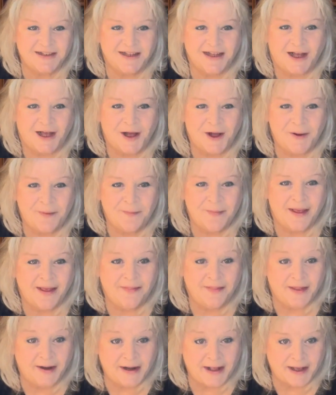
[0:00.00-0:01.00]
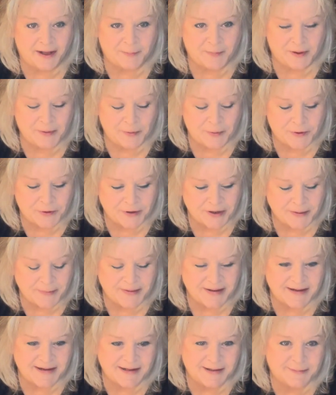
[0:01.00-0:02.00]
and then add my pouring
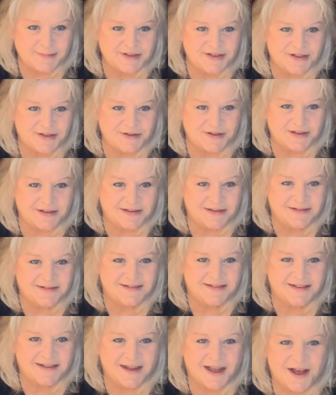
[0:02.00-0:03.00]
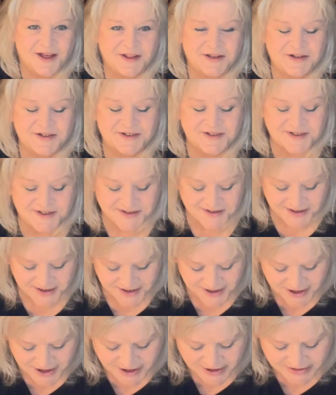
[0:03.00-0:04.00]
medium to the colors.
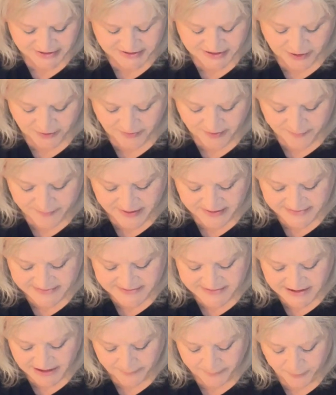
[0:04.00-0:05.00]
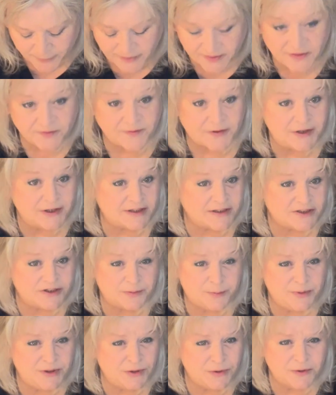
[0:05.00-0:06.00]
So they mixed up with the varnish
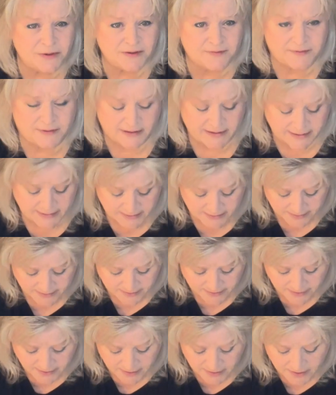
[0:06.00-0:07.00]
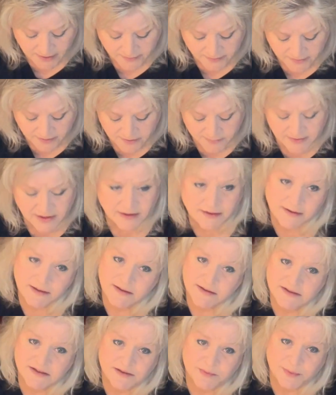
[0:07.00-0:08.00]
beautifully. The chameleon
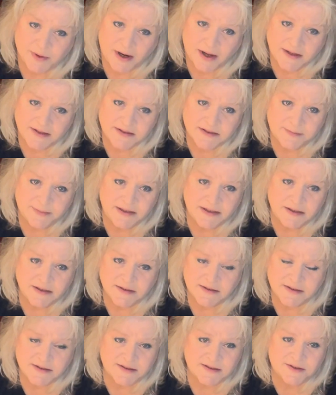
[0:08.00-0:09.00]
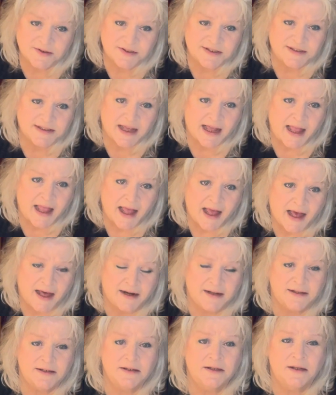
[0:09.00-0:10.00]
surprised me because as soon as I
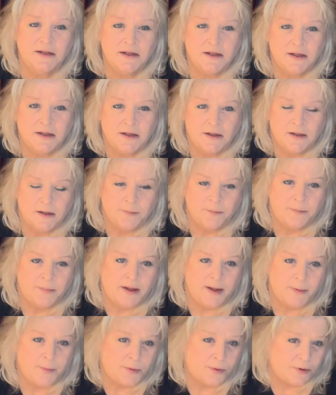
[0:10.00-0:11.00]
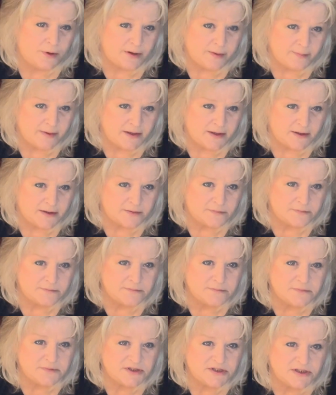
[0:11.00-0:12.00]
added my pouring medium
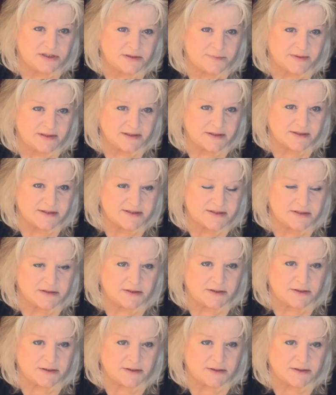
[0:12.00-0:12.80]
to the mix,